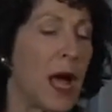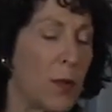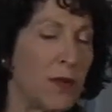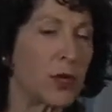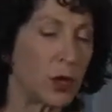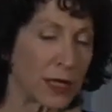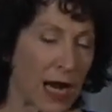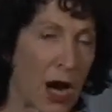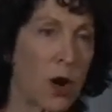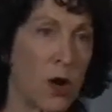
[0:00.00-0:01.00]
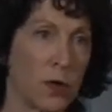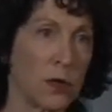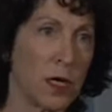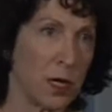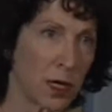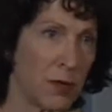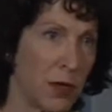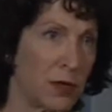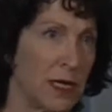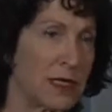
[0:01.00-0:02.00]
we have to look at our own
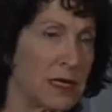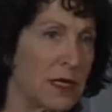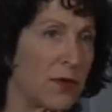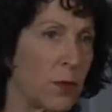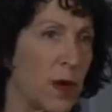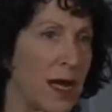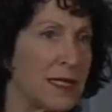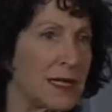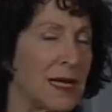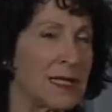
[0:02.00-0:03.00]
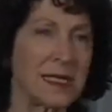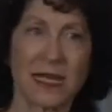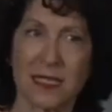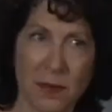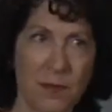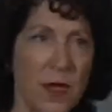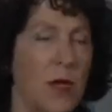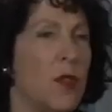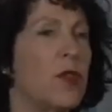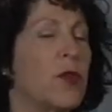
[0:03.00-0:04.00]
communities in different ways and assess them
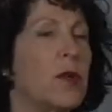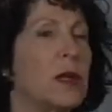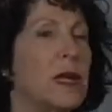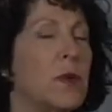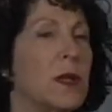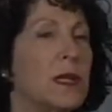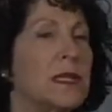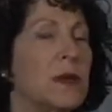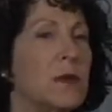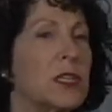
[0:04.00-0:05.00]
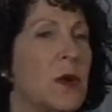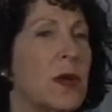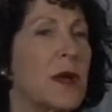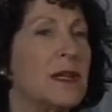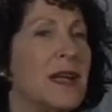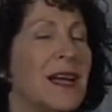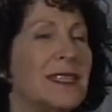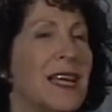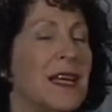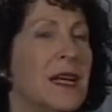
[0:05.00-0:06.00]
thoroughly and really see what's going on and not
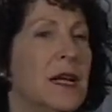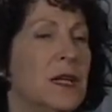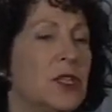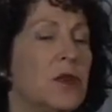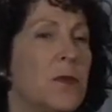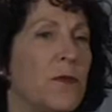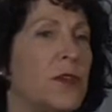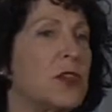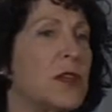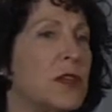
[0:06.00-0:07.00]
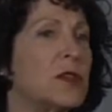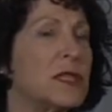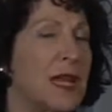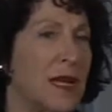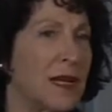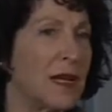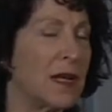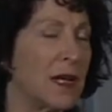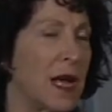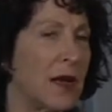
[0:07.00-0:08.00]
take superficial
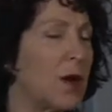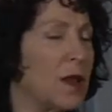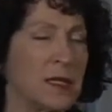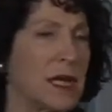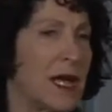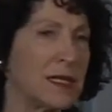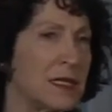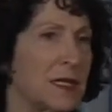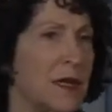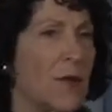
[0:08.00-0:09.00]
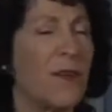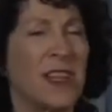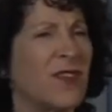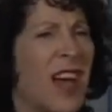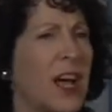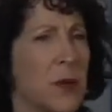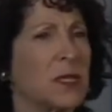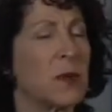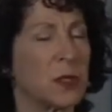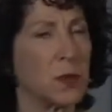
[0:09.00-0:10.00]
understanding at all as face value
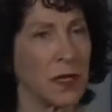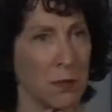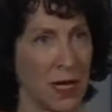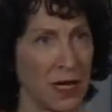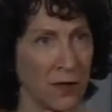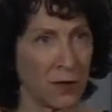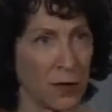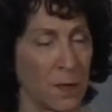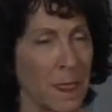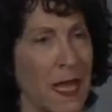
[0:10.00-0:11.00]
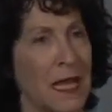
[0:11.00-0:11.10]
as what's really meaningful.